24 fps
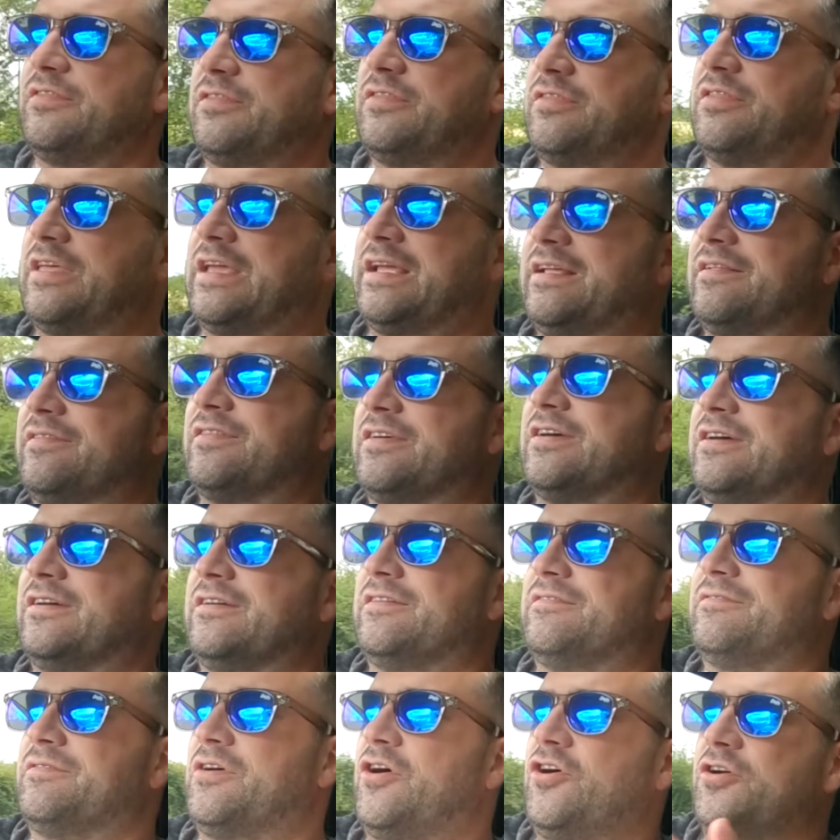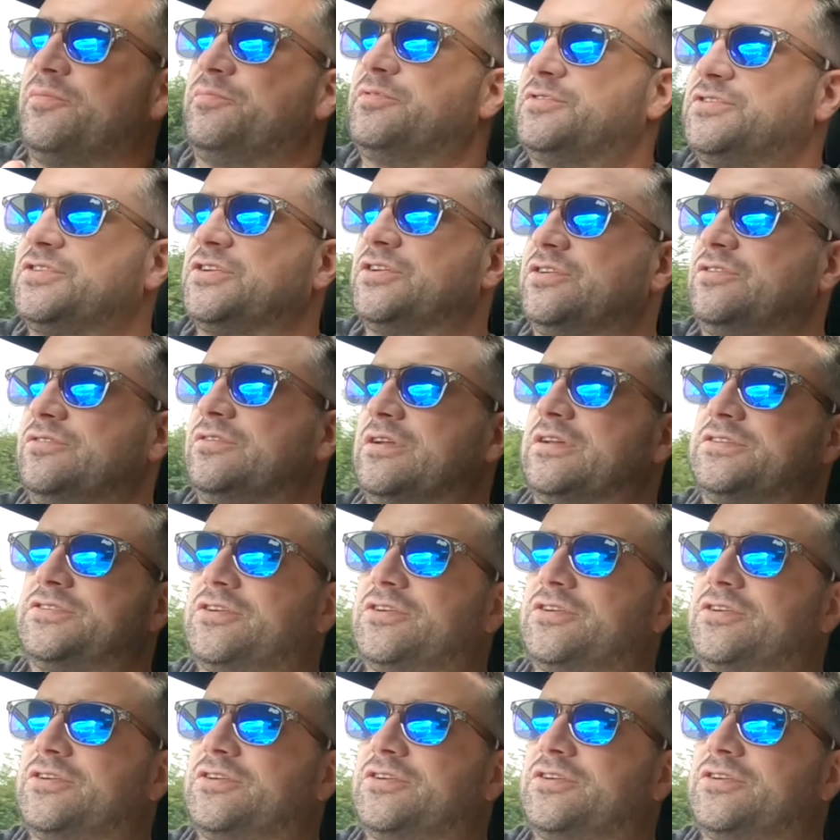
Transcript: think that Hybrid Tune, uh,